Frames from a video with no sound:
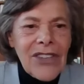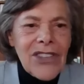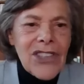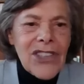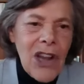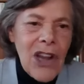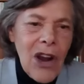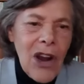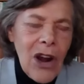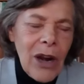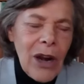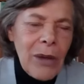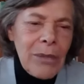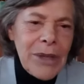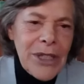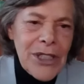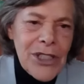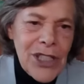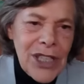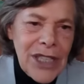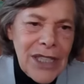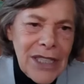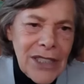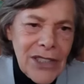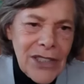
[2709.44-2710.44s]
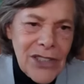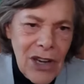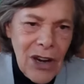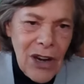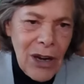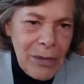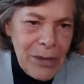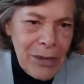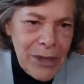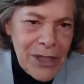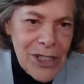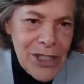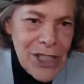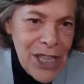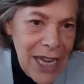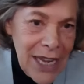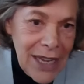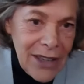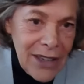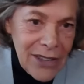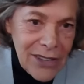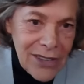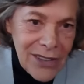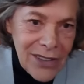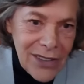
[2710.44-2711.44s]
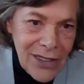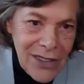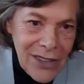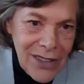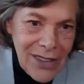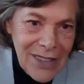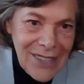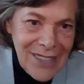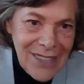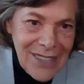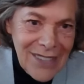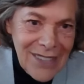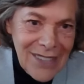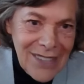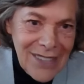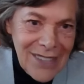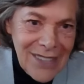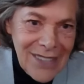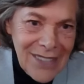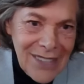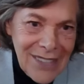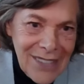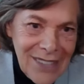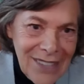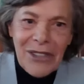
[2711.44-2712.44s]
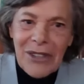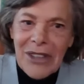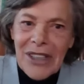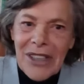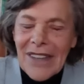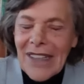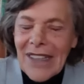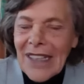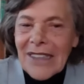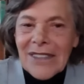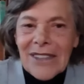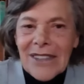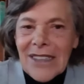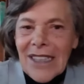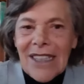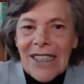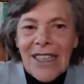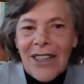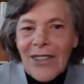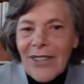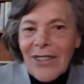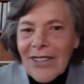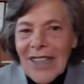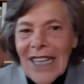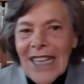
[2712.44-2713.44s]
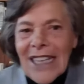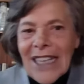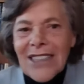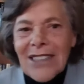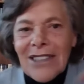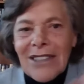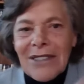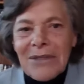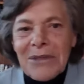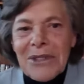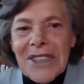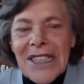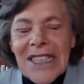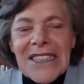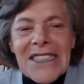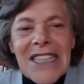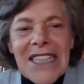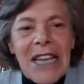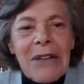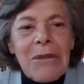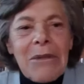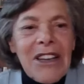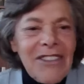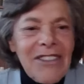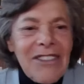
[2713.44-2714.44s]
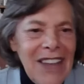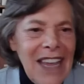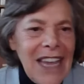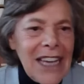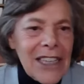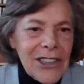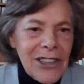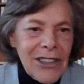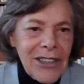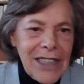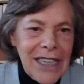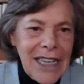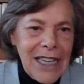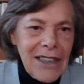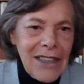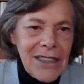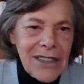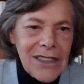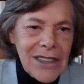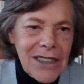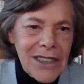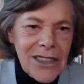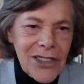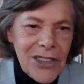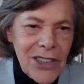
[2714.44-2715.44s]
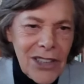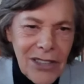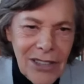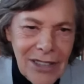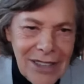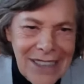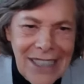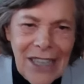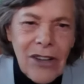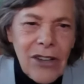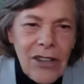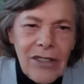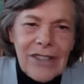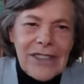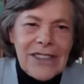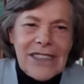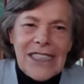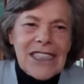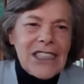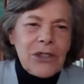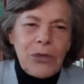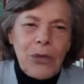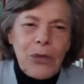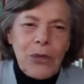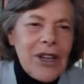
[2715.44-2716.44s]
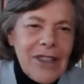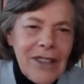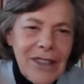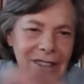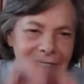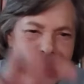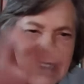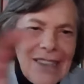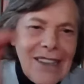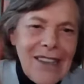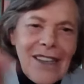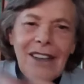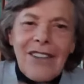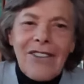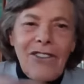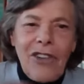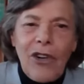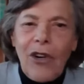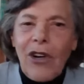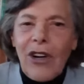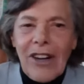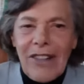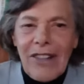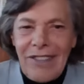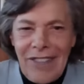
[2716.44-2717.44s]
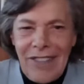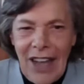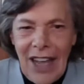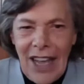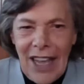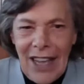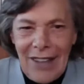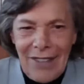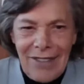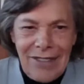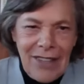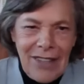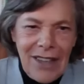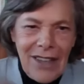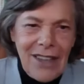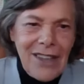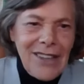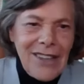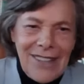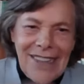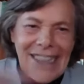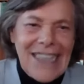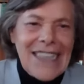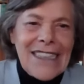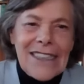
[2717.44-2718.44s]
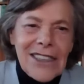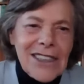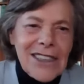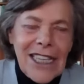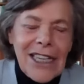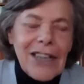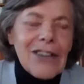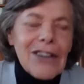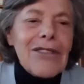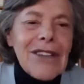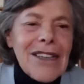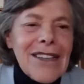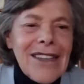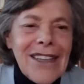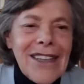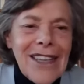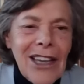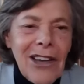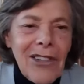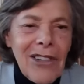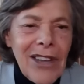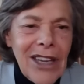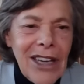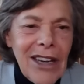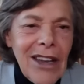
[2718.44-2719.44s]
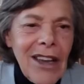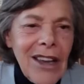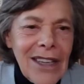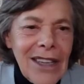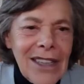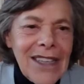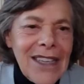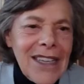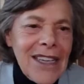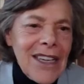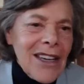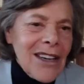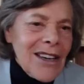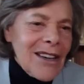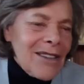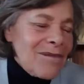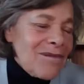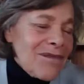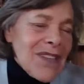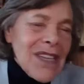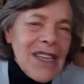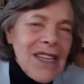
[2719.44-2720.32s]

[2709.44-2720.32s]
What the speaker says: it's garbage in, it's garbage out. When you're doing things like, that's what they say about factor analysis. You get all these things. What are the four or five things that are really going on here?